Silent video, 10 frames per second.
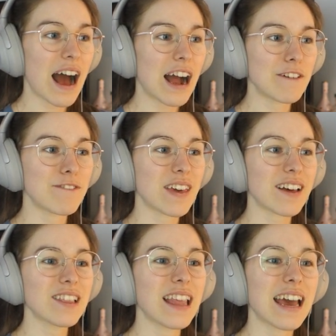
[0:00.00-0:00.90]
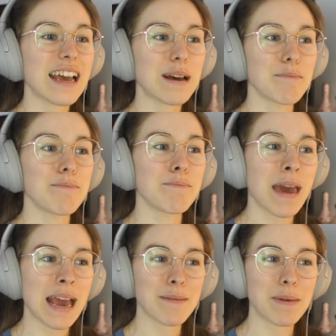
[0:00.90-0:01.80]
I feel like
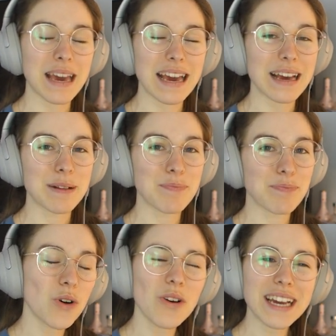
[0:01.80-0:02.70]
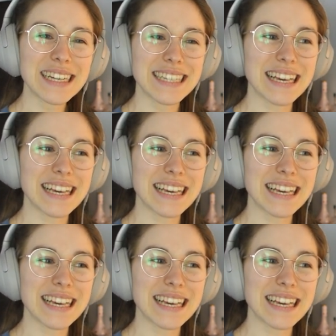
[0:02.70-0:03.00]
maybe talking to